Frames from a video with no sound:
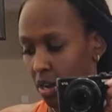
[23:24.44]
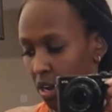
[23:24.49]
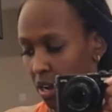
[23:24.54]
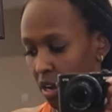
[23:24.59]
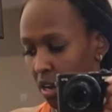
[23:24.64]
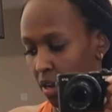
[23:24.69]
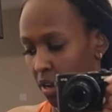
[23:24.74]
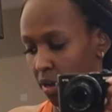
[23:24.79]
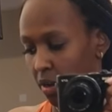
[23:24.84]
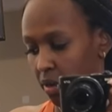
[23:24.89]

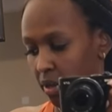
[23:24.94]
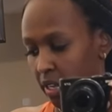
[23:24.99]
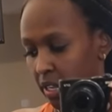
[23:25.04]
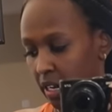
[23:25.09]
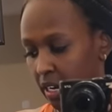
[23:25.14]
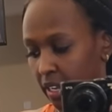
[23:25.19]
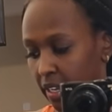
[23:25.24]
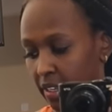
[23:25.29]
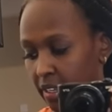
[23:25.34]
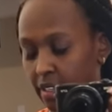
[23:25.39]

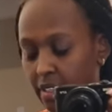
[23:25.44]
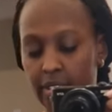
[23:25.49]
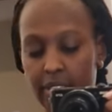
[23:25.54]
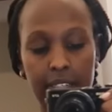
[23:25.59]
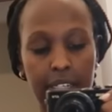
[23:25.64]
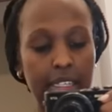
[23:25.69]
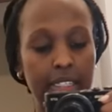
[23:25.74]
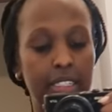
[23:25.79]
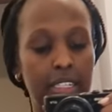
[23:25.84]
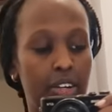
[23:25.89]
and like
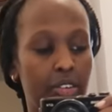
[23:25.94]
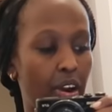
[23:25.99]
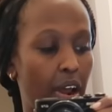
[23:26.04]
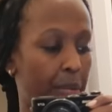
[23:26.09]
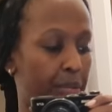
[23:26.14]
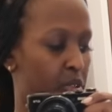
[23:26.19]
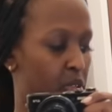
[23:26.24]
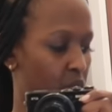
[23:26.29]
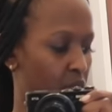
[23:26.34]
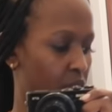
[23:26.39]
nicely
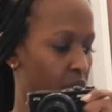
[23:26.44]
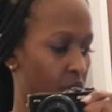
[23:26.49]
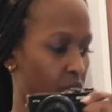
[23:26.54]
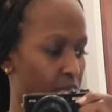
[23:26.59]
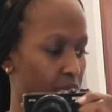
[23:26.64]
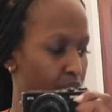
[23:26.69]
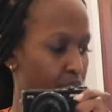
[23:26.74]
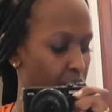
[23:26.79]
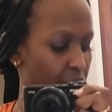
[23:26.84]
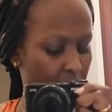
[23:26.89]
wrapped so they
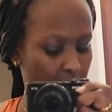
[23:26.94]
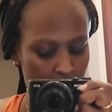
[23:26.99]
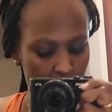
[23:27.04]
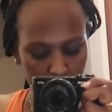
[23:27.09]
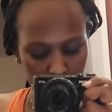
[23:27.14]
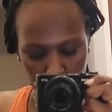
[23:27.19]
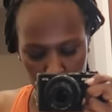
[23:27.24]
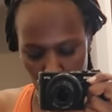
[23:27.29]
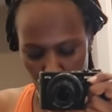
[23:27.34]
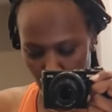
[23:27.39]
don't break
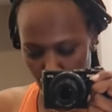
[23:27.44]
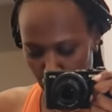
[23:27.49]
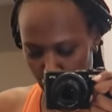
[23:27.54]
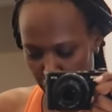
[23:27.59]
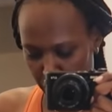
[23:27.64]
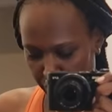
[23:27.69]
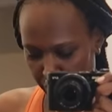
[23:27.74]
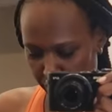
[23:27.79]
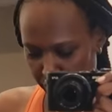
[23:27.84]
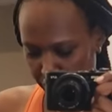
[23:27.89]

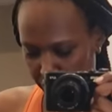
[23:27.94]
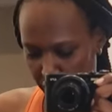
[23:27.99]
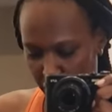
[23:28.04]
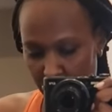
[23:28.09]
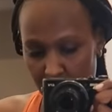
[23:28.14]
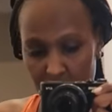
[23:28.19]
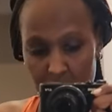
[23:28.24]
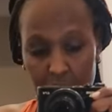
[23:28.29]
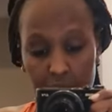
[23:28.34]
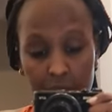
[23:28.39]
or
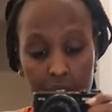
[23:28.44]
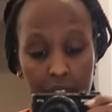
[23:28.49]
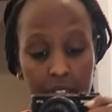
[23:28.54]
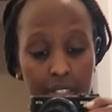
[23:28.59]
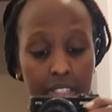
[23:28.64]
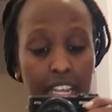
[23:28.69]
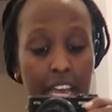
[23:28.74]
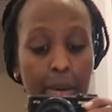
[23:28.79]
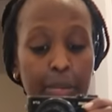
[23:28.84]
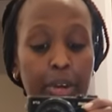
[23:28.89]
just
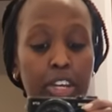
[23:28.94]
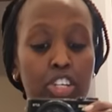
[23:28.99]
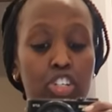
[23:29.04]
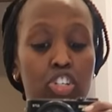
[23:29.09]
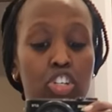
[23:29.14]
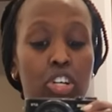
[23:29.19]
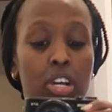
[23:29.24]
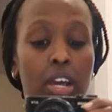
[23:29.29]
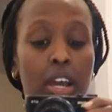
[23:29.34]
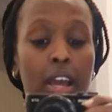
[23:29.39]

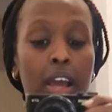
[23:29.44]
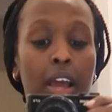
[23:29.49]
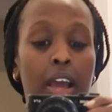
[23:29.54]
damage.